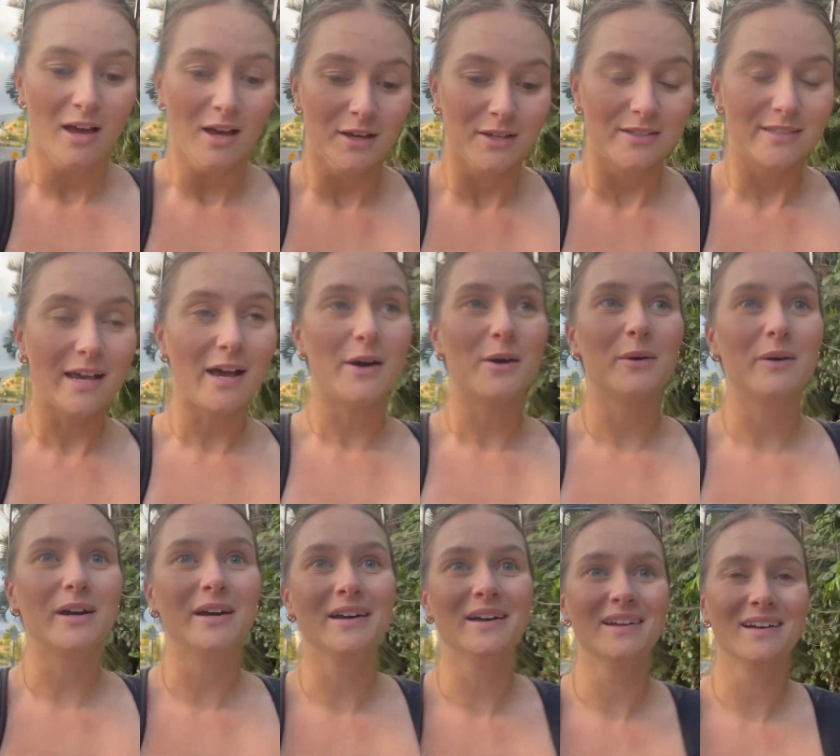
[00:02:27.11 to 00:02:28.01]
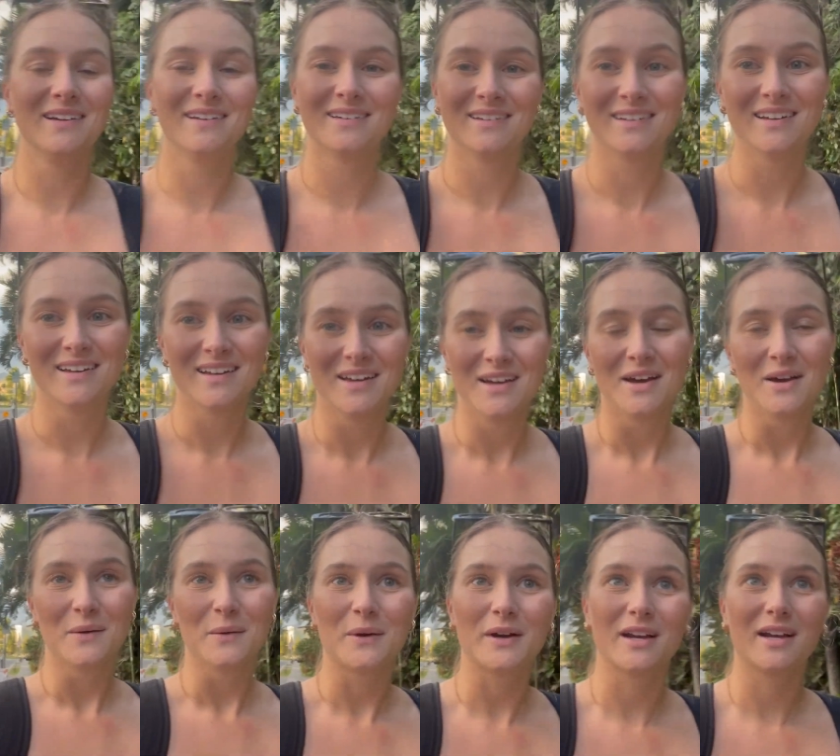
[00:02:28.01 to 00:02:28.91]
So
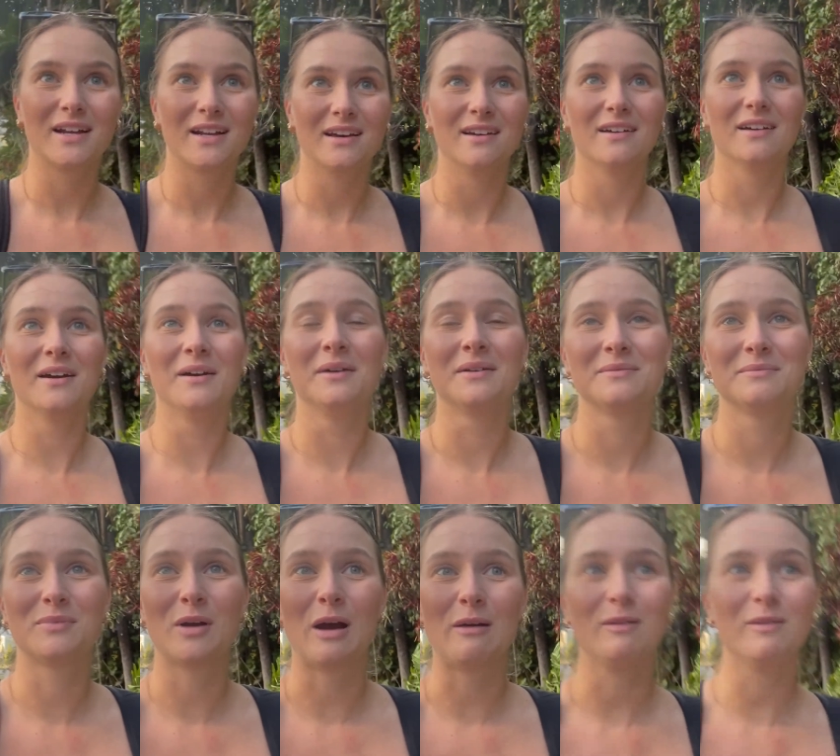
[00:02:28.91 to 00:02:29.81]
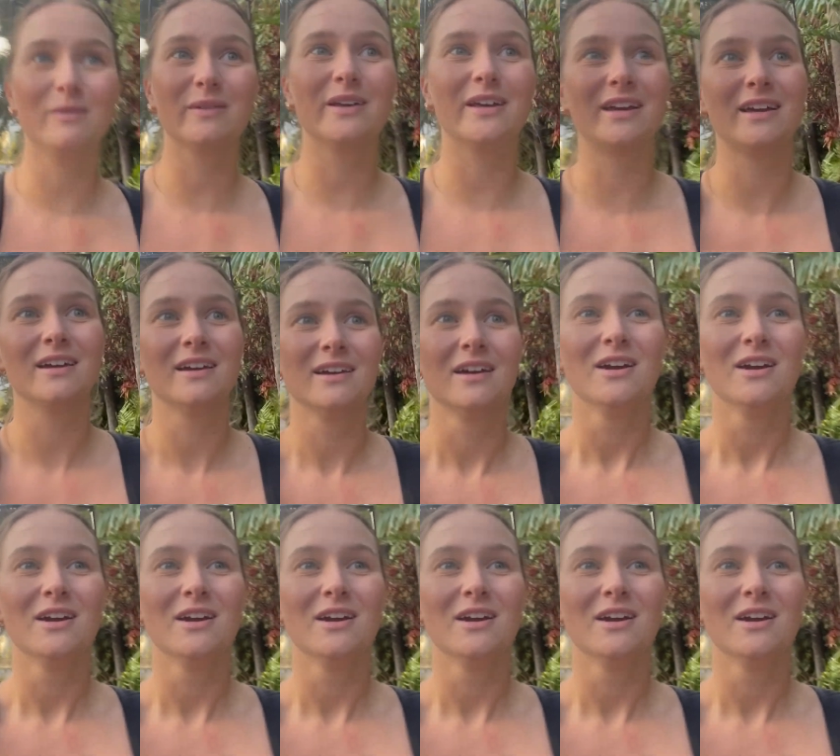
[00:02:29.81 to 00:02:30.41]
we're gonna probably. At 9 o'clock,